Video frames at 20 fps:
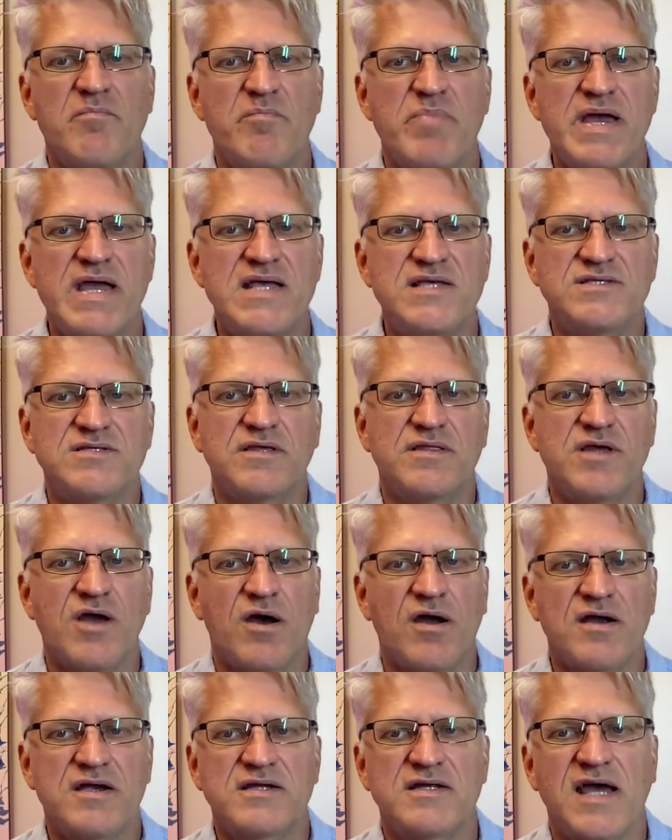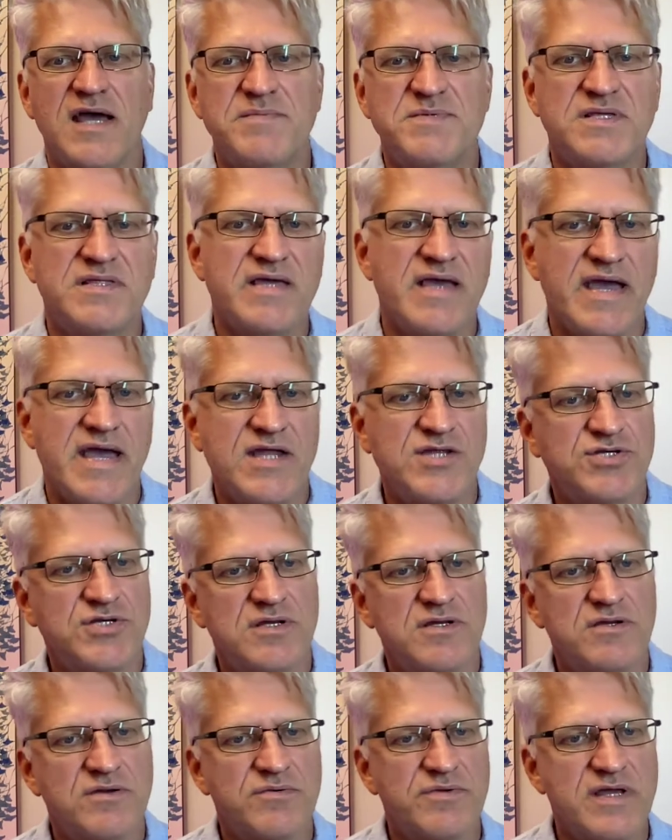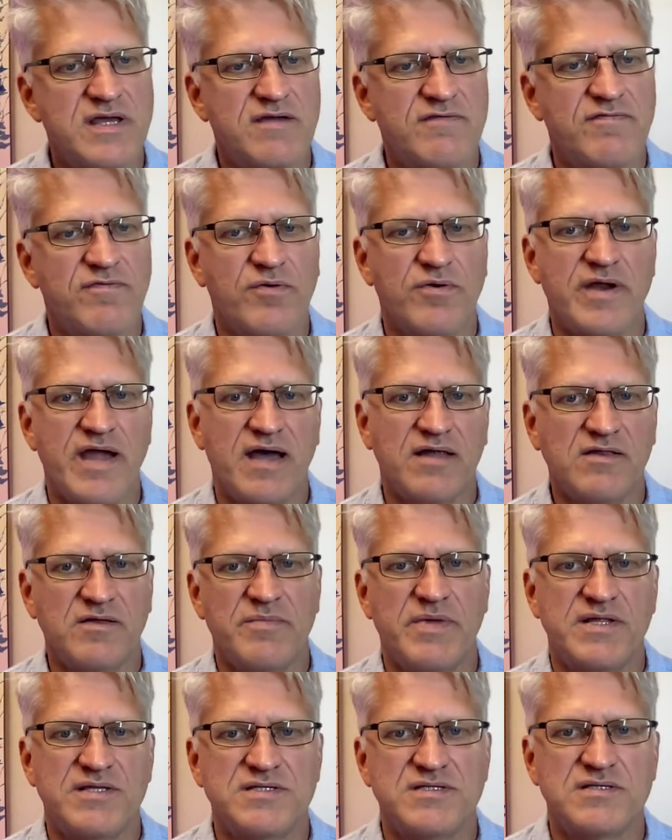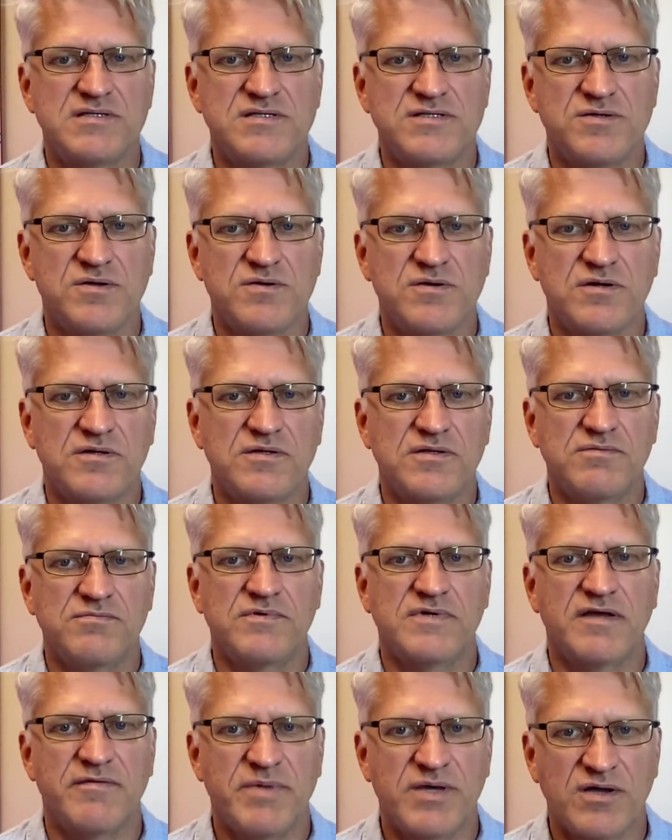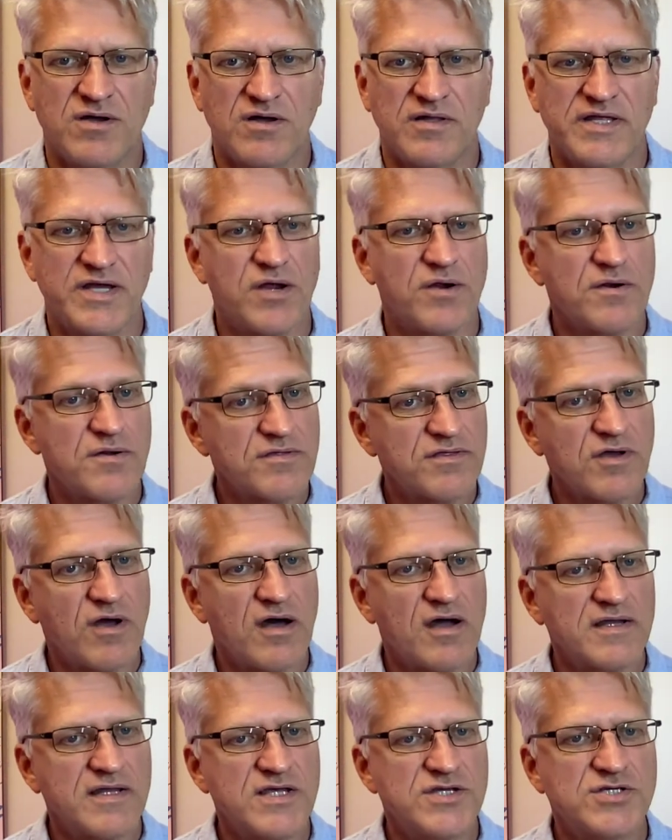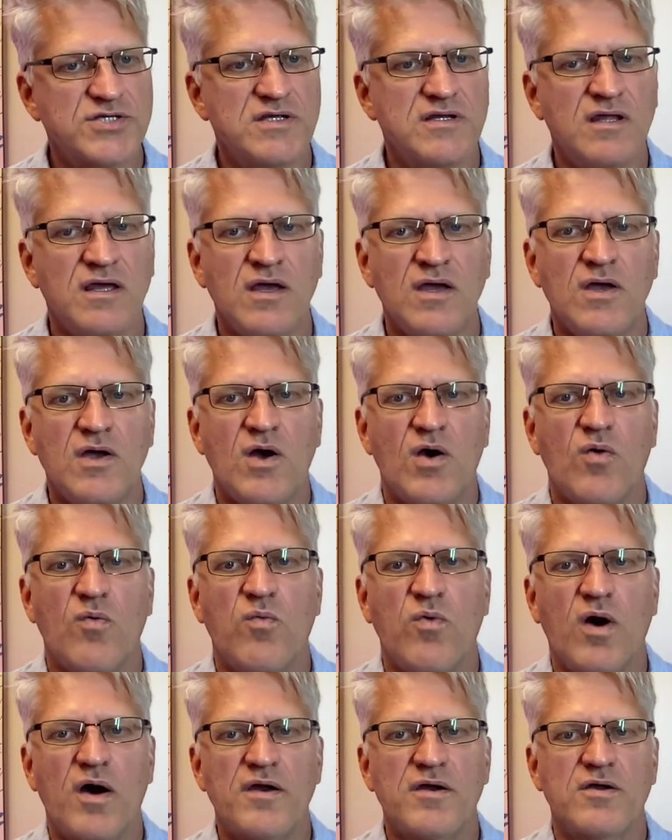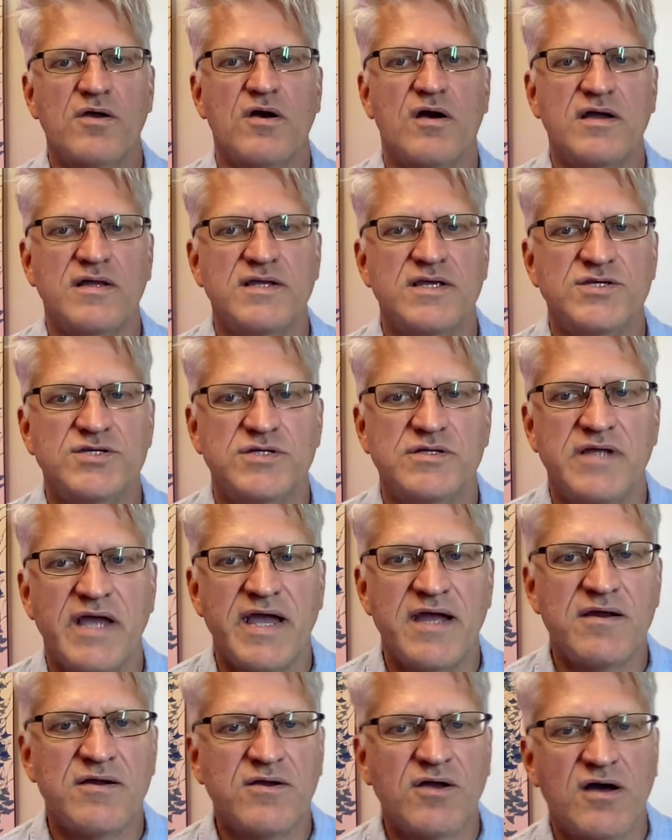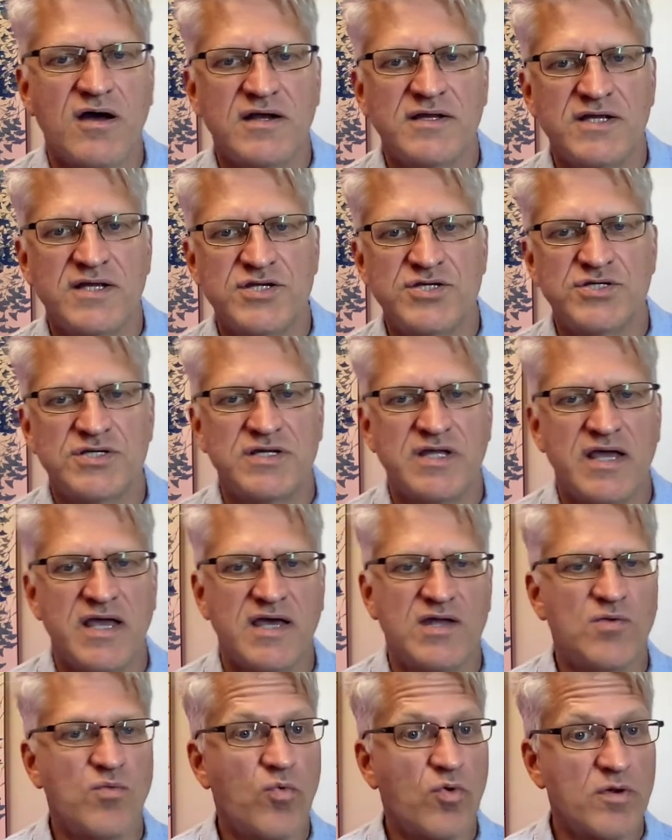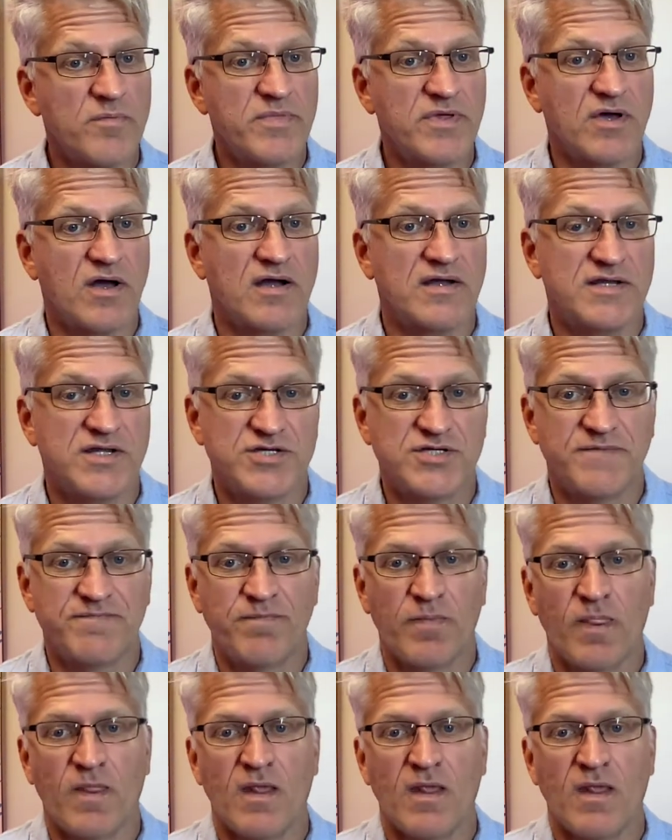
based on the archetypes of the ancient Greek four elements, the so-called, what I've been calling earth cognition, water cognition, air cognition, and warmth cognition.